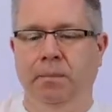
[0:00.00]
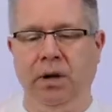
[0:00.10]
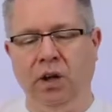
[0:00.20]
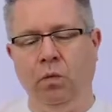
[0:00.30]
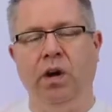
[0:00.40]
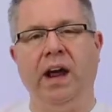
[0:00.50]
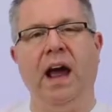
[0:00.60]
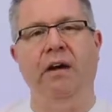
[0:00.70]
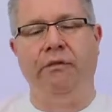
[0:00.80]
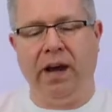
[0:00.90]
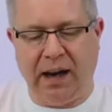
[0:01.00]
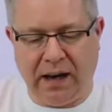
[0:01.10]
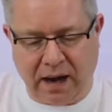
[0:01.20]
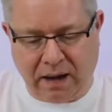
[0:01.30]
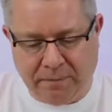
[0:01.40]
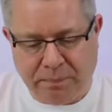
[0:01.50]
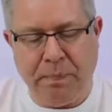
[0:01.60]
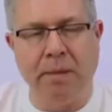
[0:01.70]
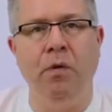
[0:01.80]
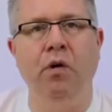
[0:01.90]
but you want to have a uh,
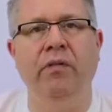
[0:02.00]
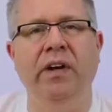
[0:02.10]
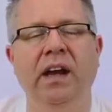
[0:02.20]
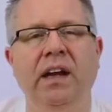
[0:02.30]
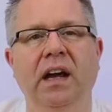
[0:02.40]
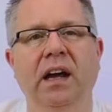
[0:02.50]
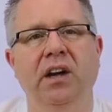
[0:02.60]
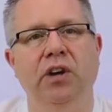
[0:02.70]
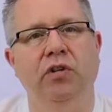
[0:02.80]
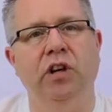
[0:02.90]
bit more of a uh,